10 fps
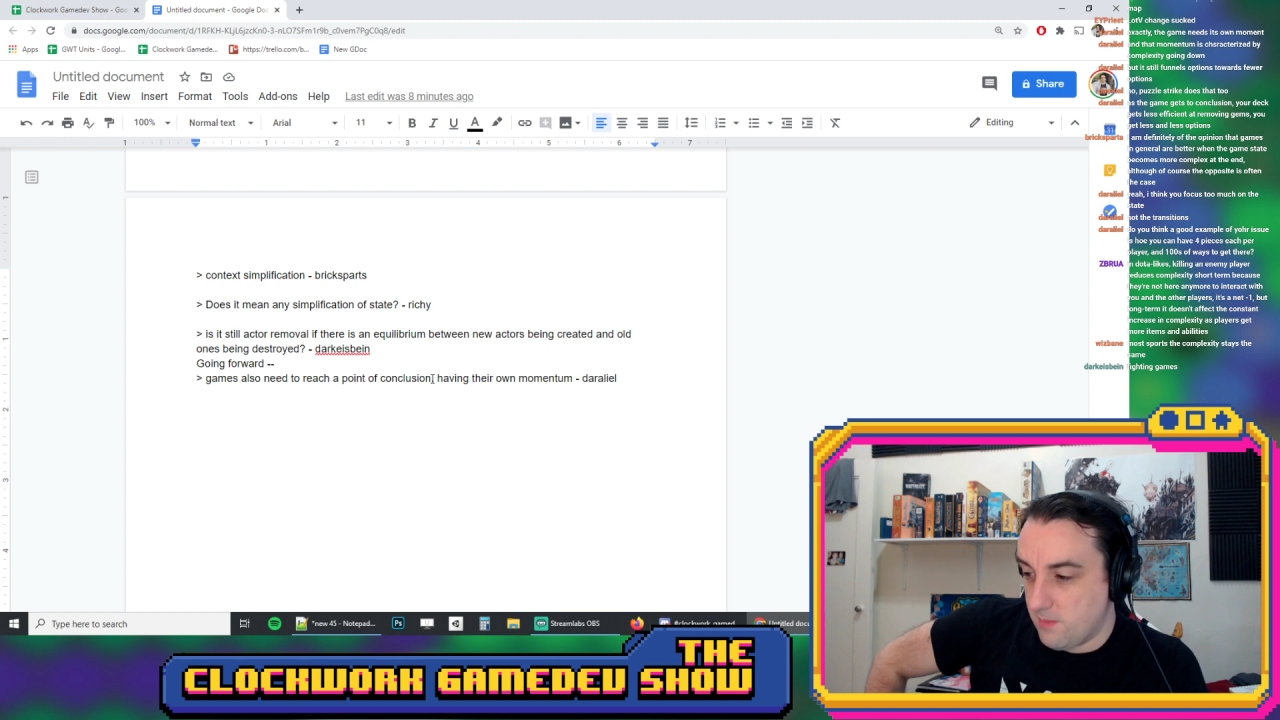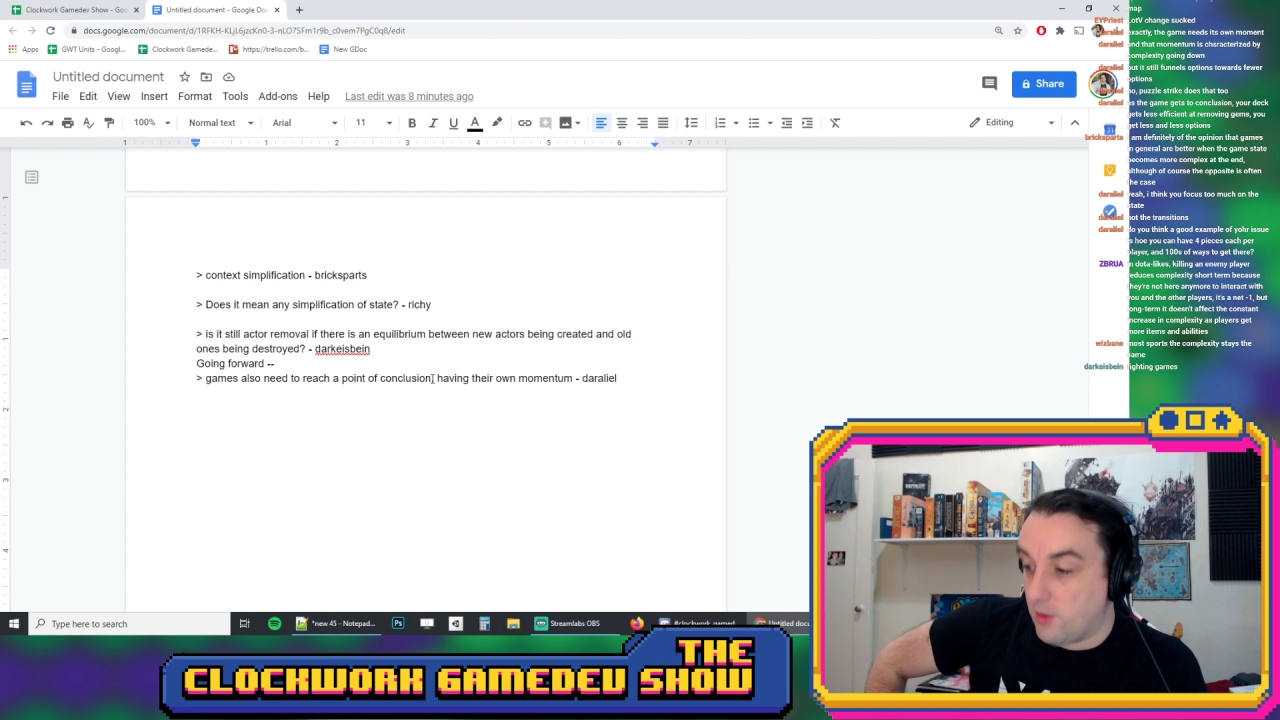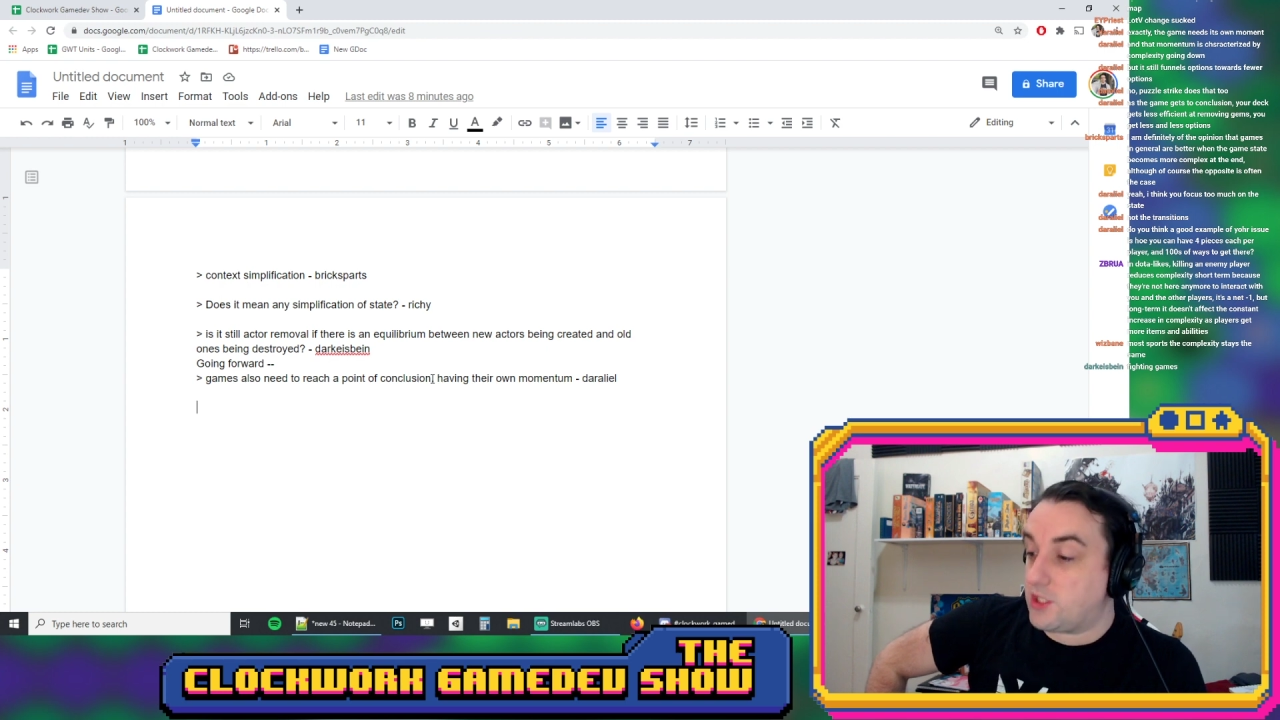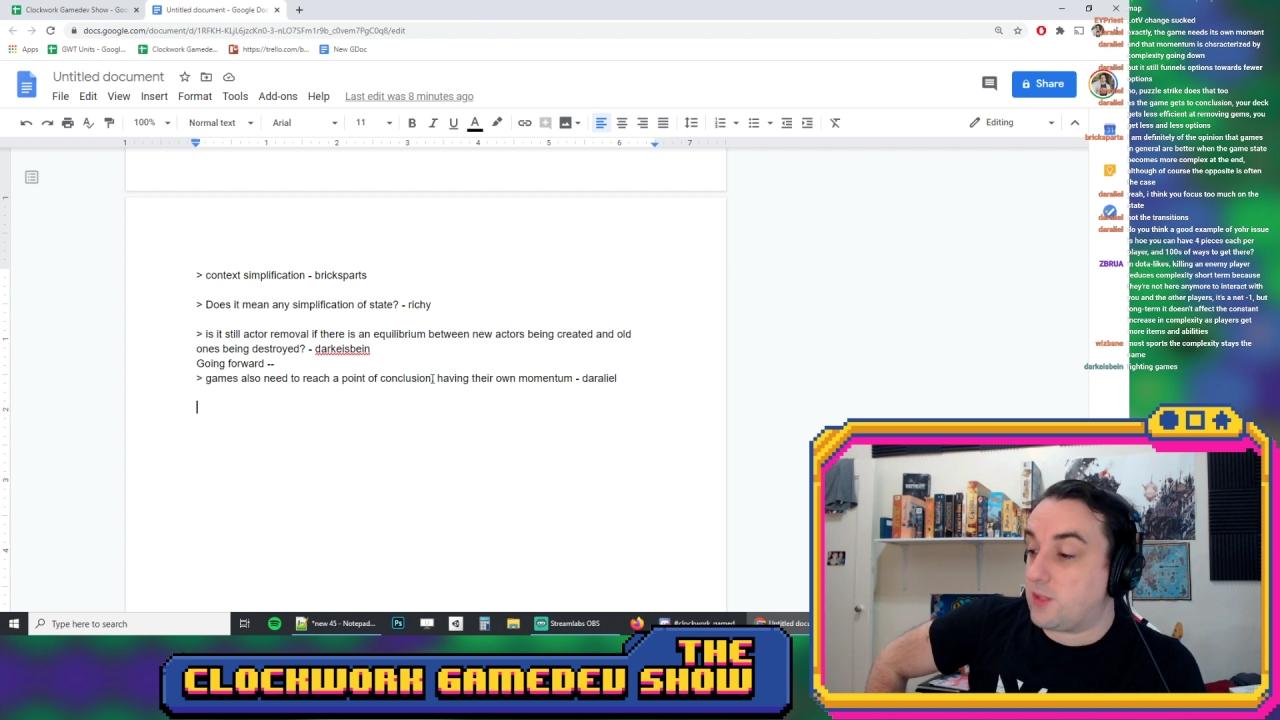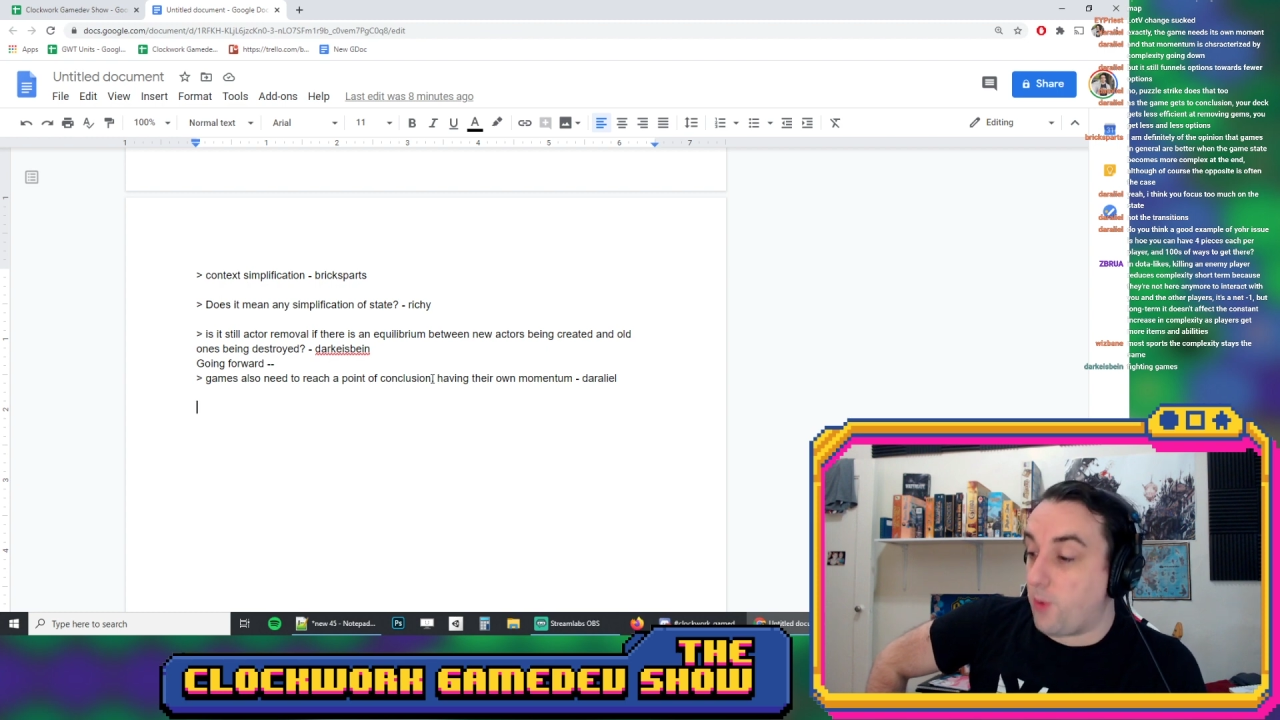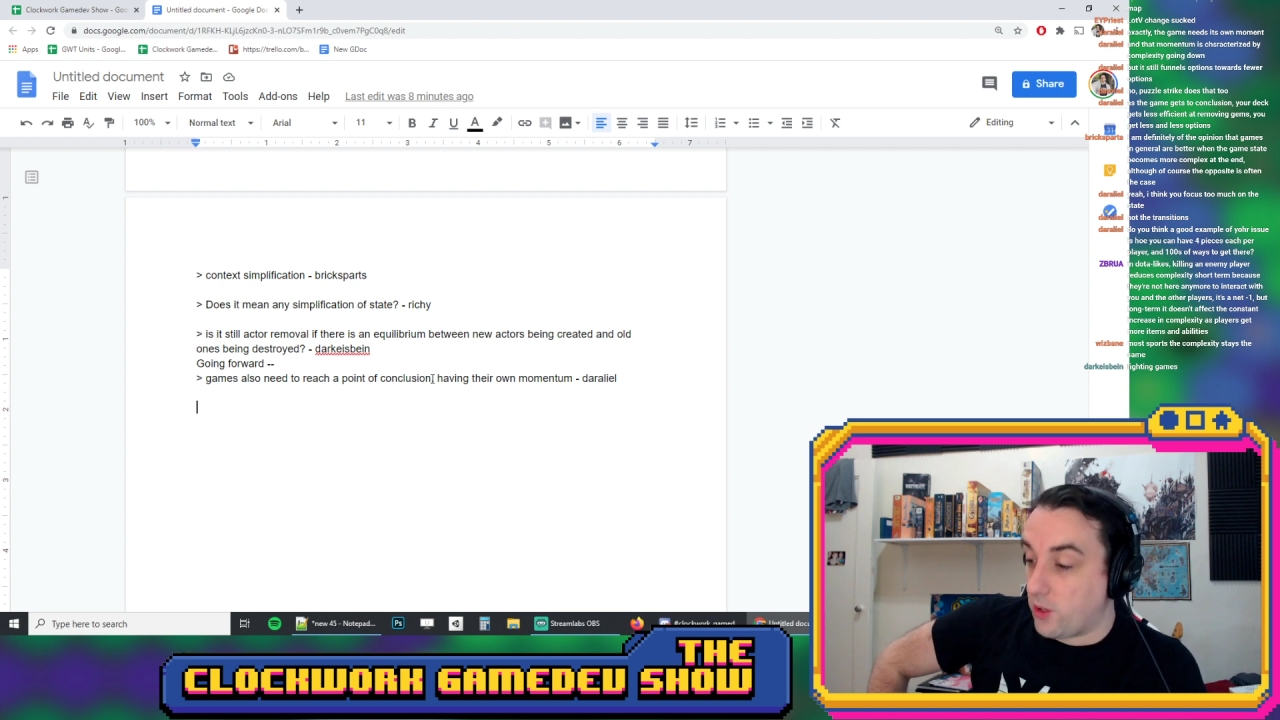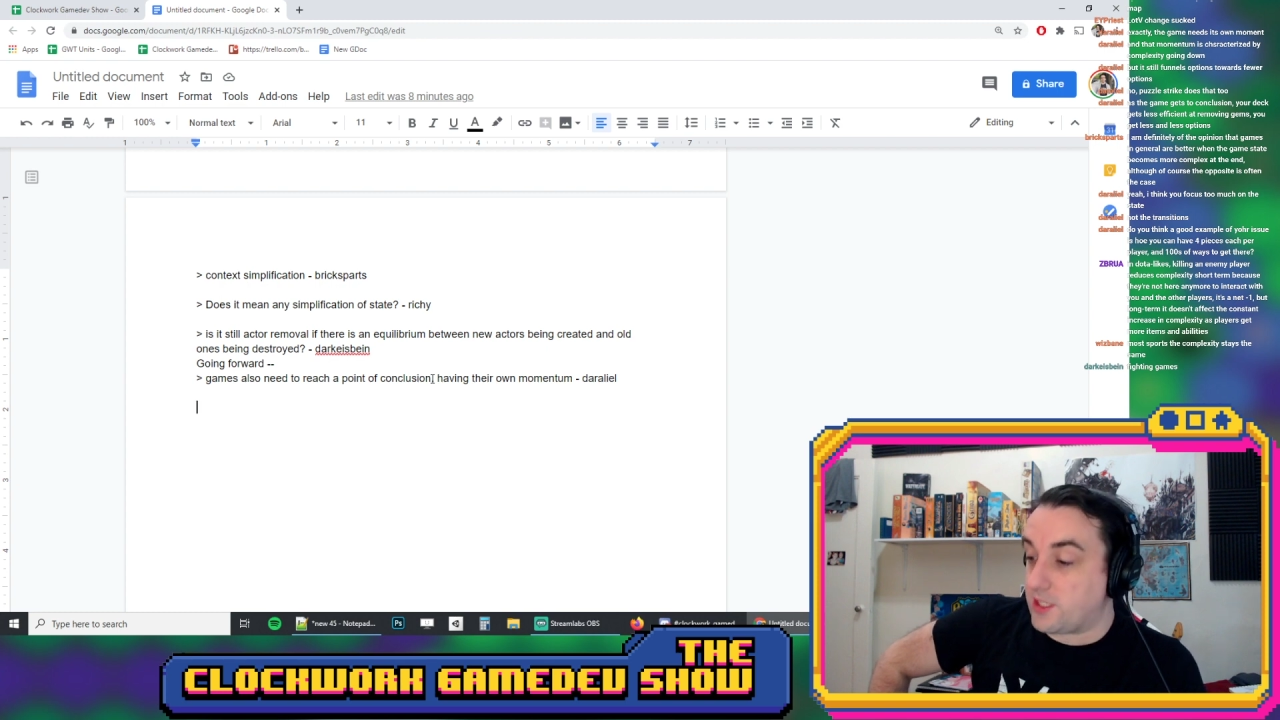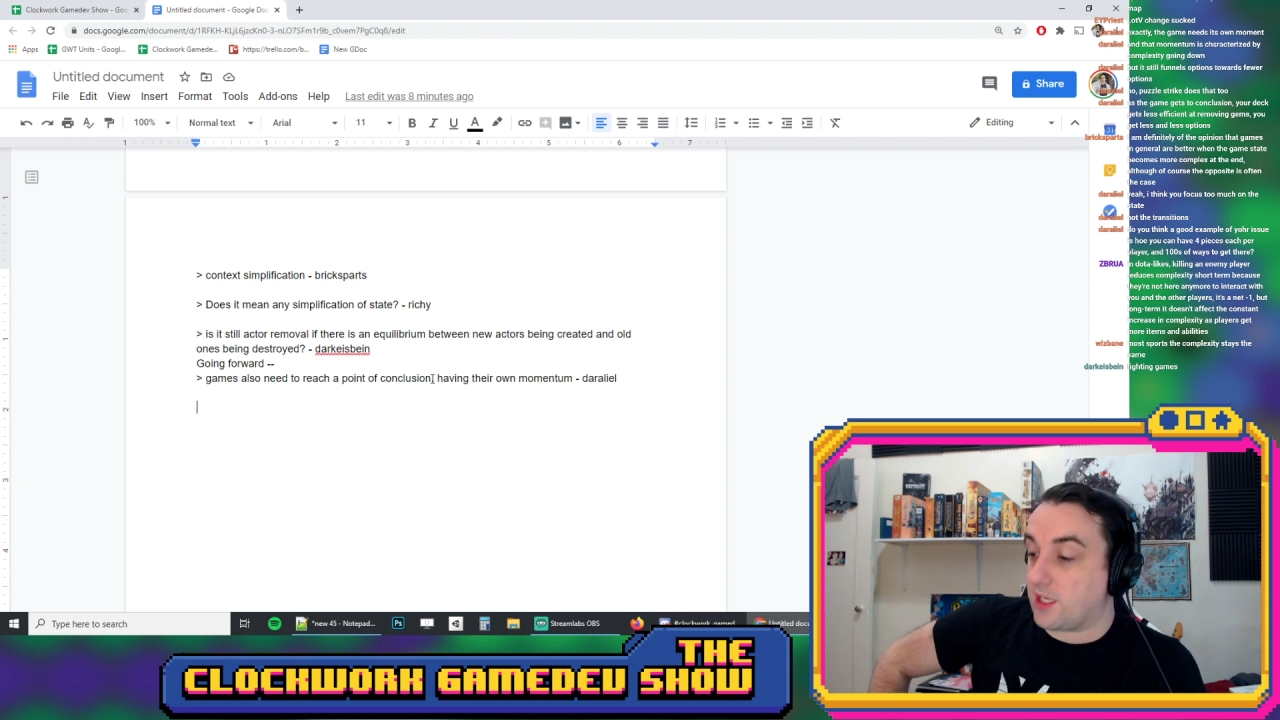Most sports,